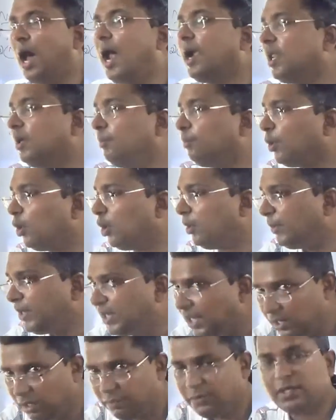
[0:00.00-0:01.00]

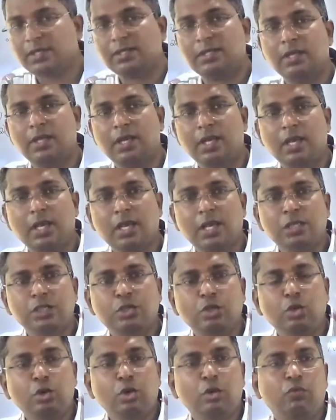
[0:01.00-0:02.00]
unemployment allowance.
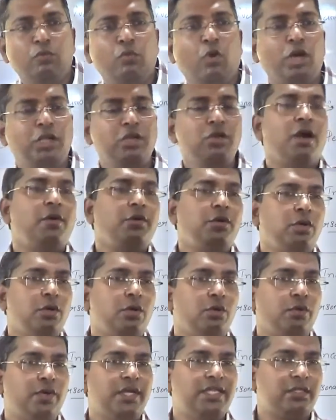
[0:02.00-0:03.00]
So what you have to
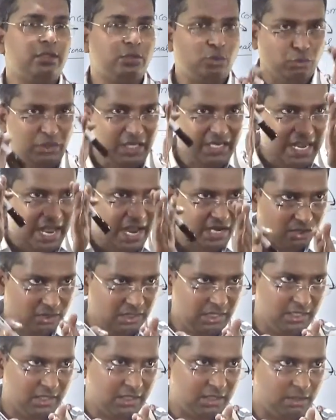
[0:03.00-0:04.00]
do is to the
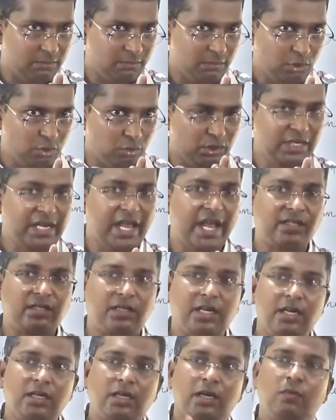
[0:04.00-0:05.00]
national income, to the
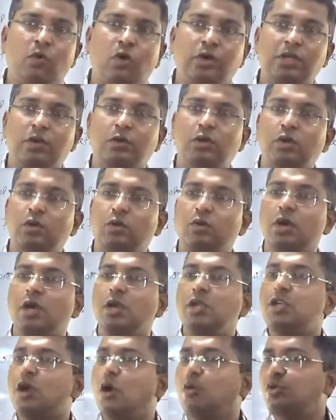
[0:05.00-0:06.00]
national income what you have to do?
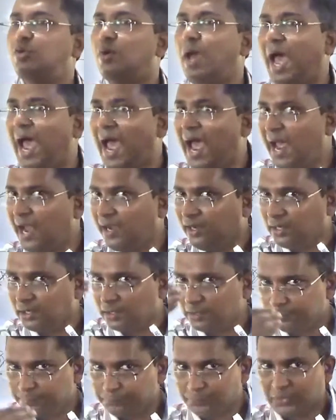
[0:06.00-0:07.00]
You have to add